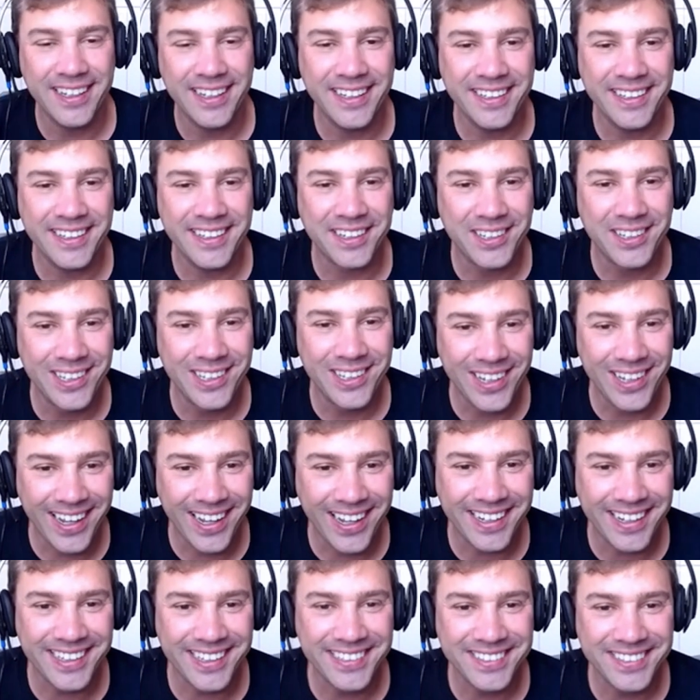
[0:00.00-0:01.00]
and a
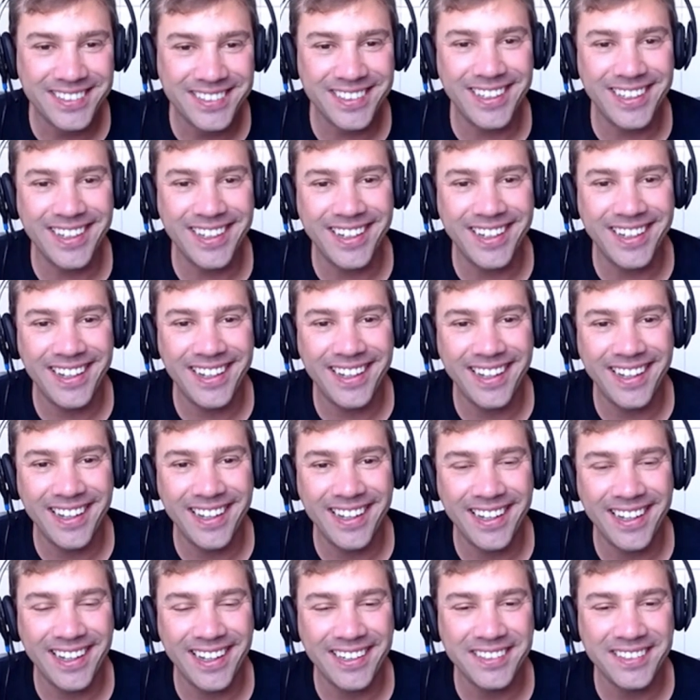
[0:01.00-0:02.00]
client uh,
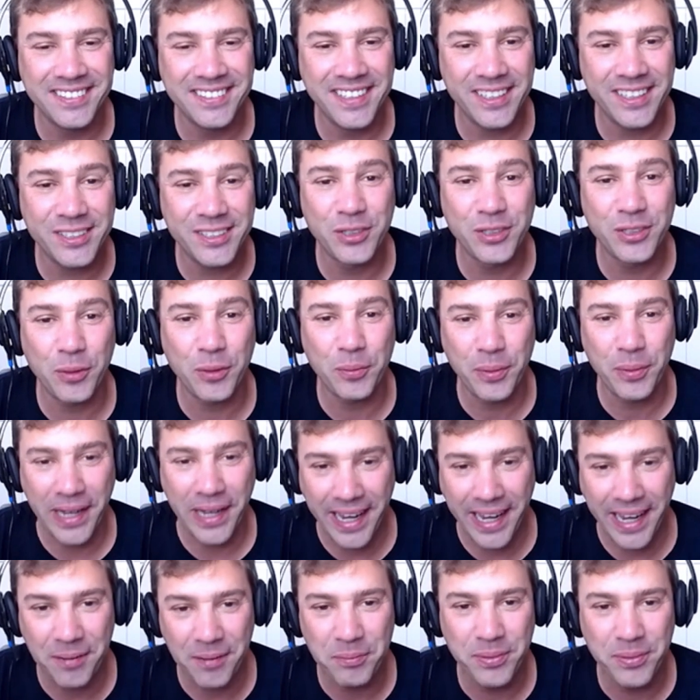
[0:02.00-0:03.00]
uh, desktop
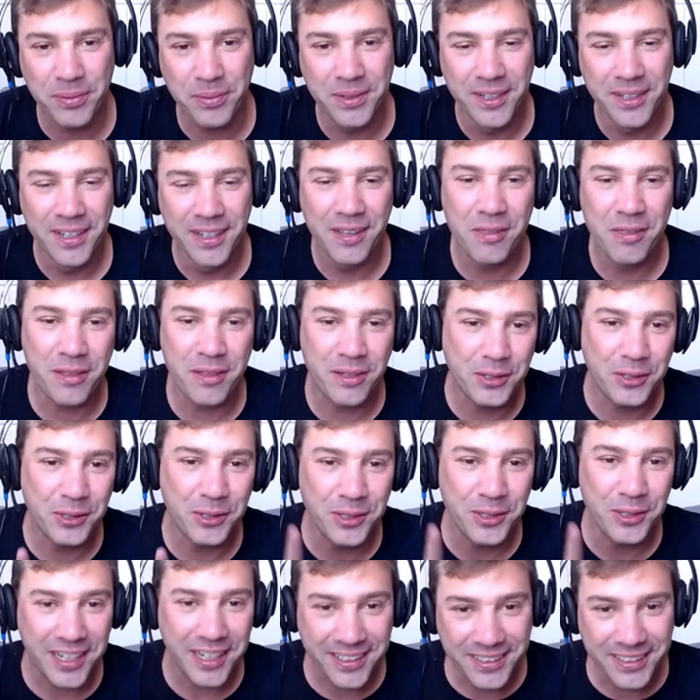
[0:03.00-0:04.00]
app that
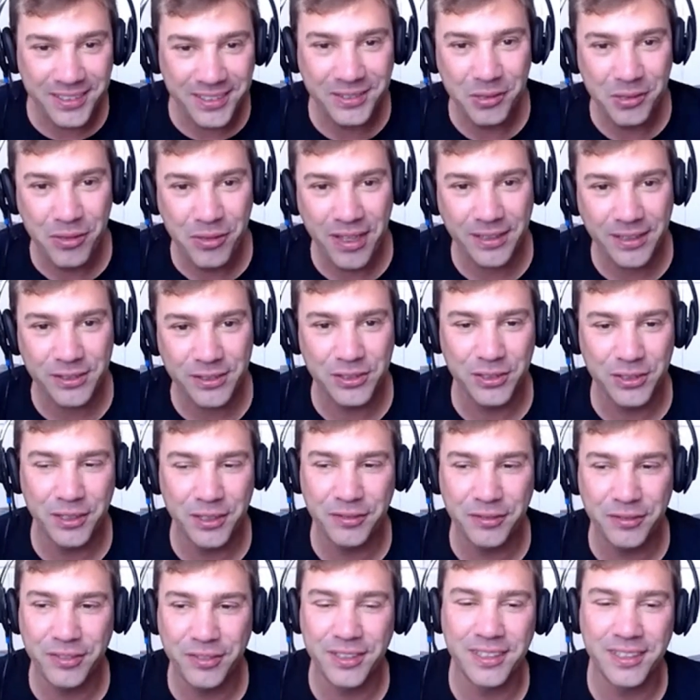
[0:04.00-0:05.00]
connected to that
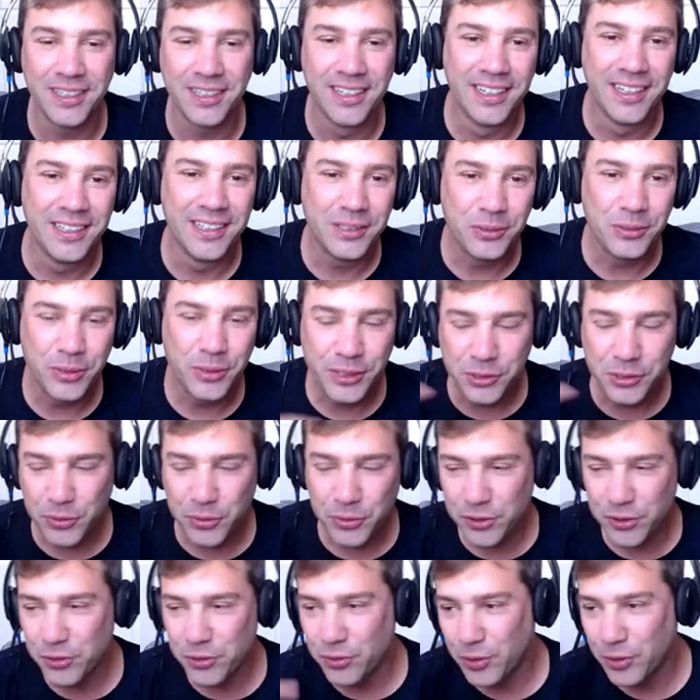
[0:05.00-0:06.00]
server, which
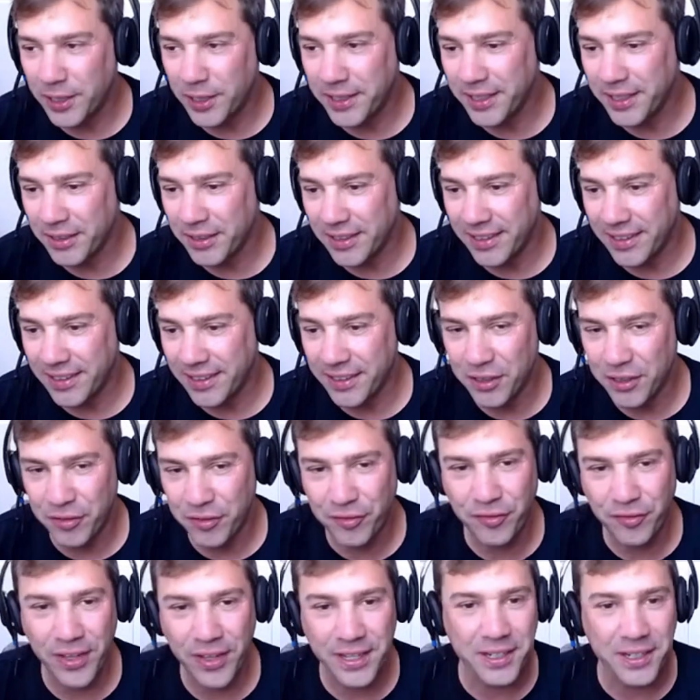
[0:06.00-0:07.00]
was running like
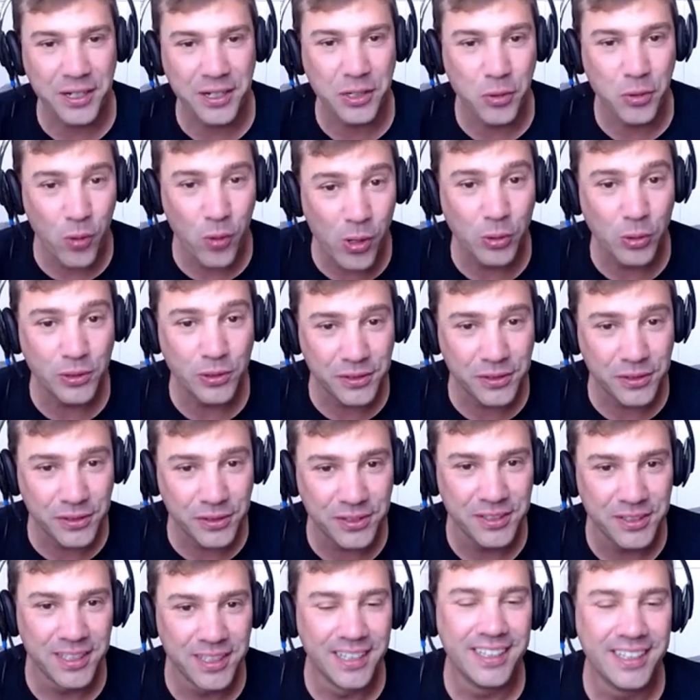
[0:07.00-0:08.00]
fake
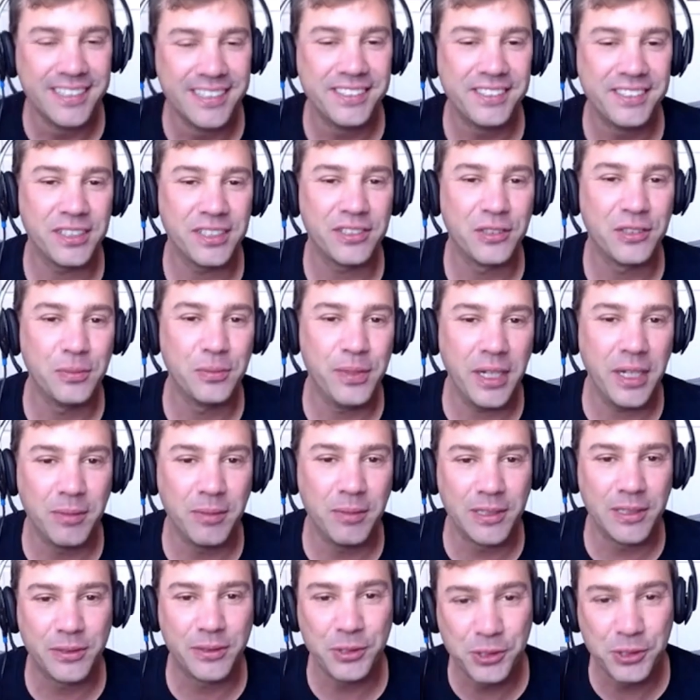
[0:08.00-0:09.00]
quotes, just to be
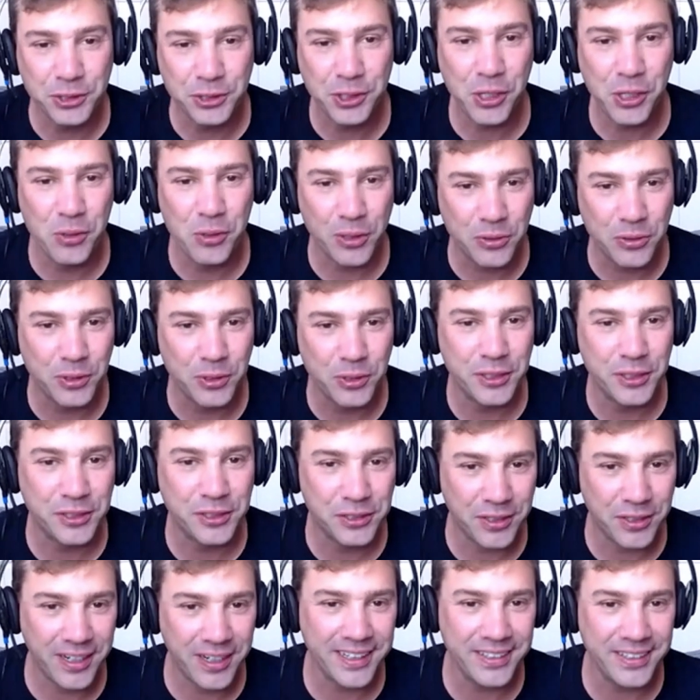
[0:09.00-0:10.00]
able to show what we're
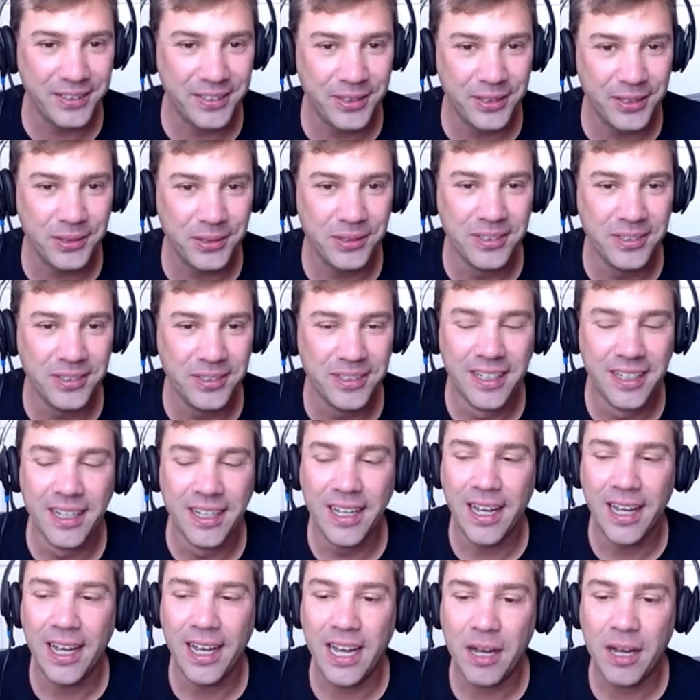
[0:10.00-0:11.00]
trying to do.
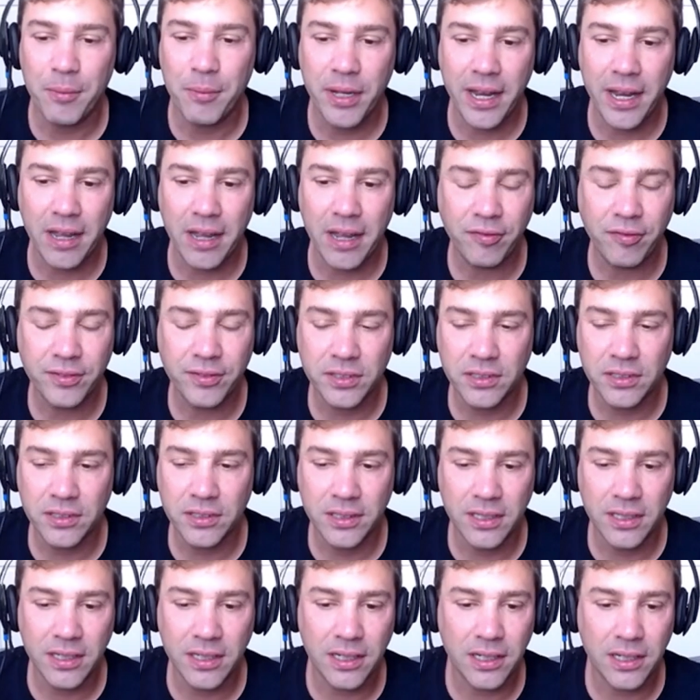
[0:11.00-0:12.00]
Um, and
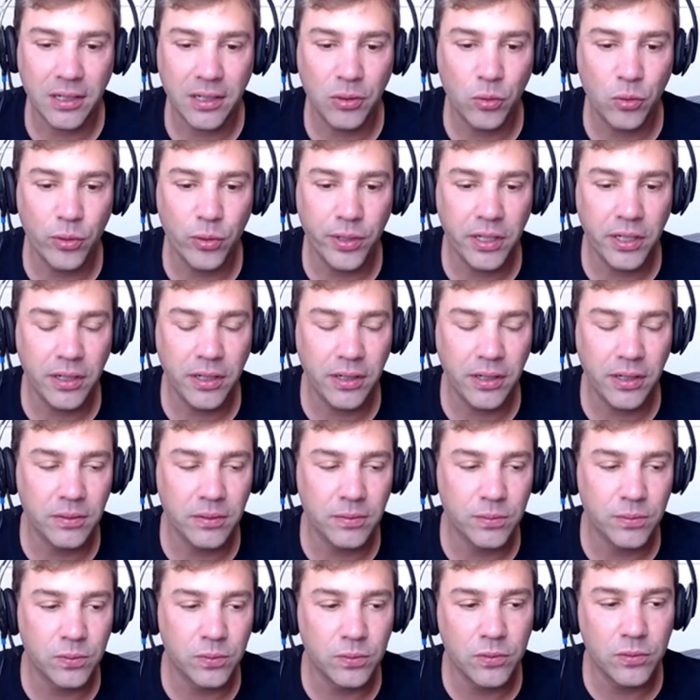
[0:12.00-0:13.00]
after uh,
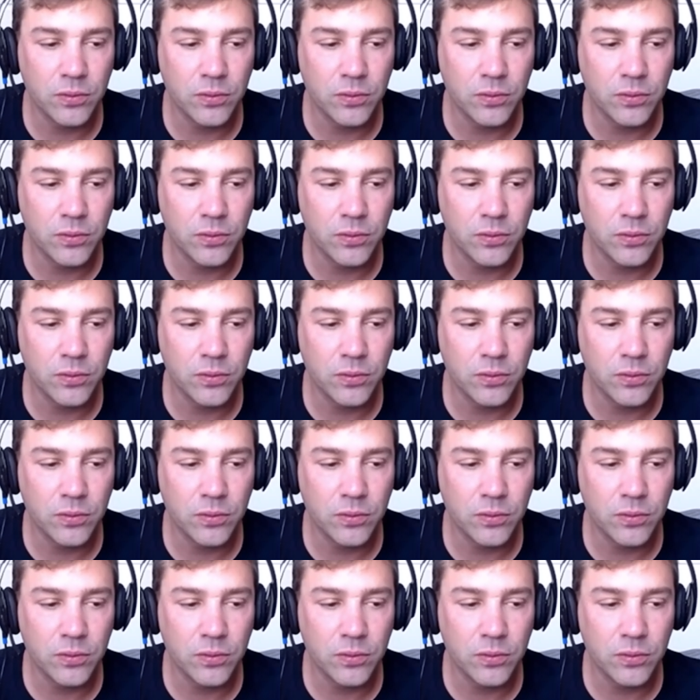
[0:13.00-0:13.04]
we